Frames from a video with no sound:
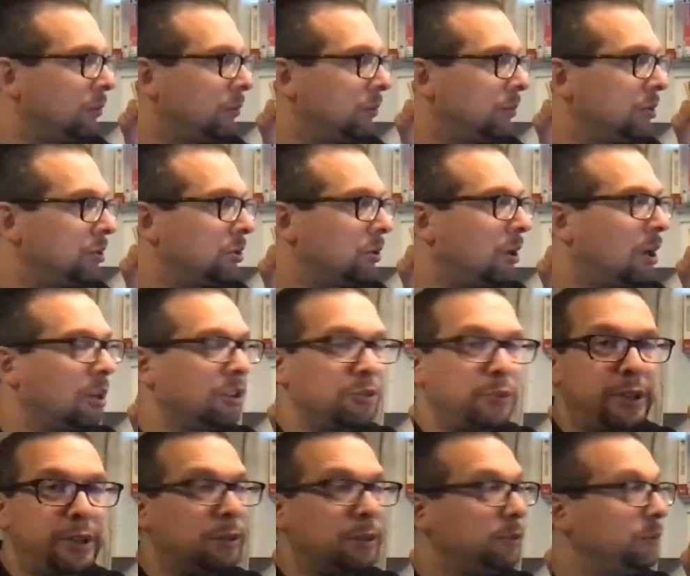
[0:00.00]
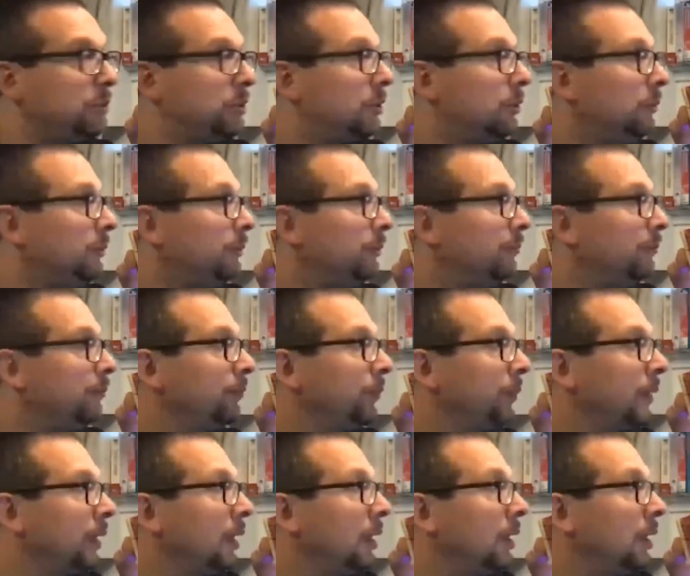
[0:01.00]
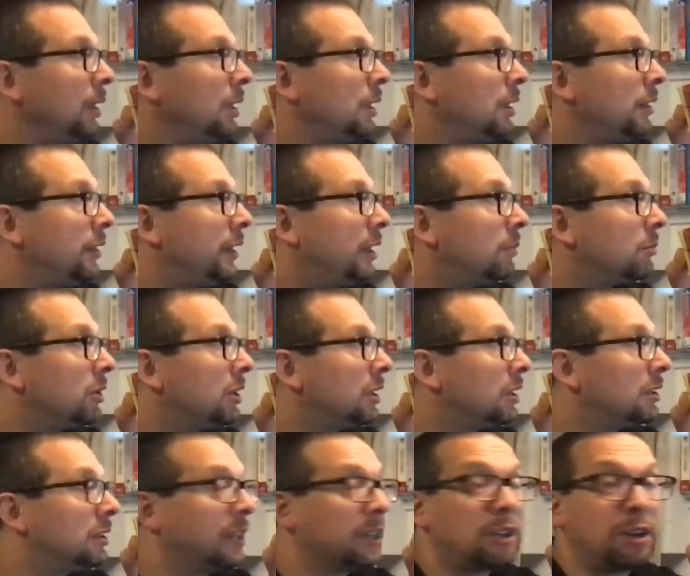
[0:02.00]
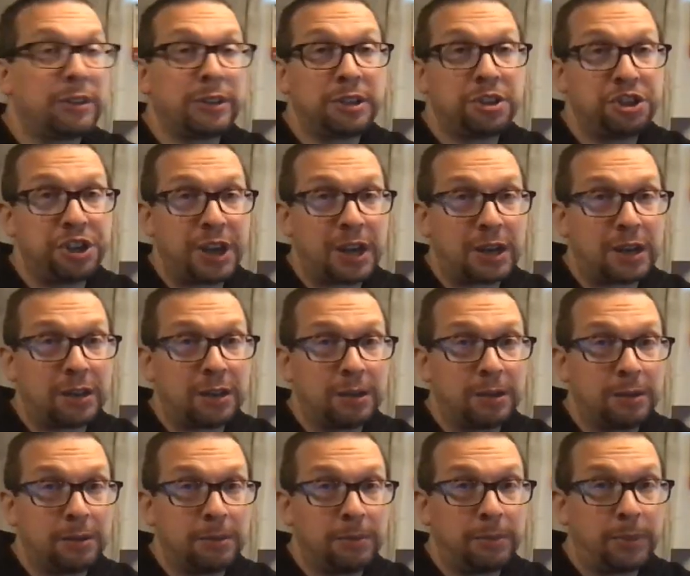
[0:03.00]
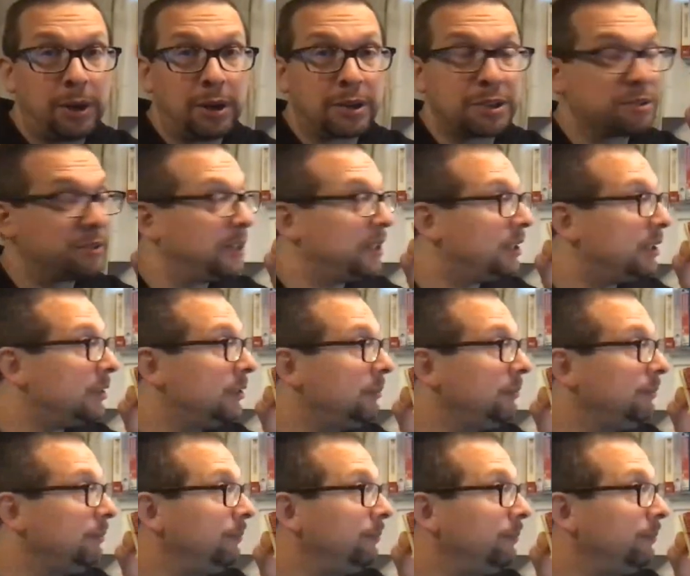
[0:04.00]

So Arduino Uno. Then I'm going to click on the check box right here.